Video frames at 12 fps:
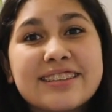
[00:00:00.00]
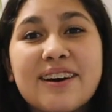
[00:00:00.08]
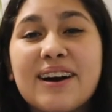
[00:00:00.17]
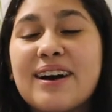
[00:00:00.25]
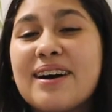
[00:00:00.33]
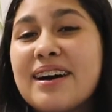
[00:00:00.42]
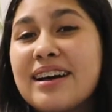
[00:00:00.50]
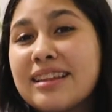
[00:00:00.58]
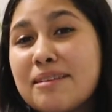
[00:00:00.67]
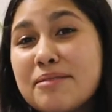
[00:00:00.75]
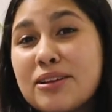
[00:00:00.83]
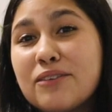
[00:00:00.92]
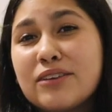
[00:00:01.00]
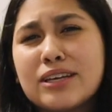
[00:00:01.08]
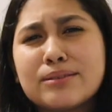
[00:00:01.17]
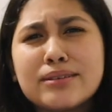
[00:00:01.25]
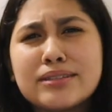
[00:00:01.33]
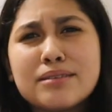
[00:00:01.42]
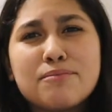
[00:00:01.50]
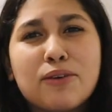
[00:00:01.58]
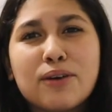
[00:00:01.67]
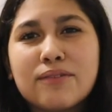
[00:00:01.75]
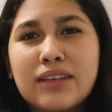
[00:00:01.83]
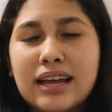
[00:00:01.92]
So let me know if you guys want to see
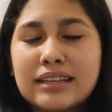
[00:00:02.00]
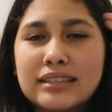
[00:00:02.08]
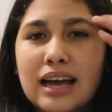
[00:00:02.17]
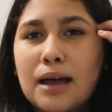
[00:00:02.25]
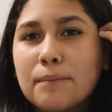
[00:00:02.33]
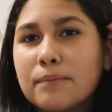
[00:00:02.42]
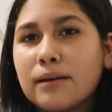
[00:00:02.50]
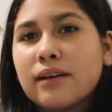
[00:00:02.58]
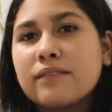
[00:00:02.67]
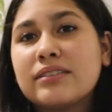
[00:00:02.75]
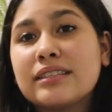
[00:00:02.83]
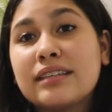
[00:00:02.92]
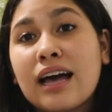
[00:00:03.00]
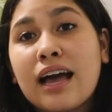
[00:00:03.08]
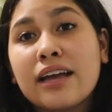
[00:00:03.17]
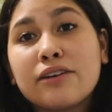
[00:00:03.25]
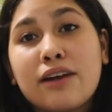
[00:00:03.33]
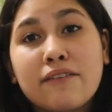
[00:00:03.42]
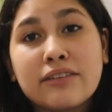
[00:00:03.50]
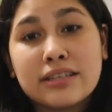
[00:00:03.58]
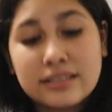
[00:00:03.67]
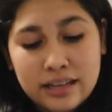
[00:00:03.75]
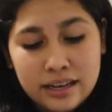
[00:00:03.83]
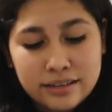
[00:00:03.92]
more of that type of design, graphic
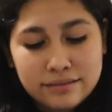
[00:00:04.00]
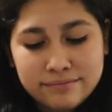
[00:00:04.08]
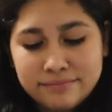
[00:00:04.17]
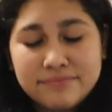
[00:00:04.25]
design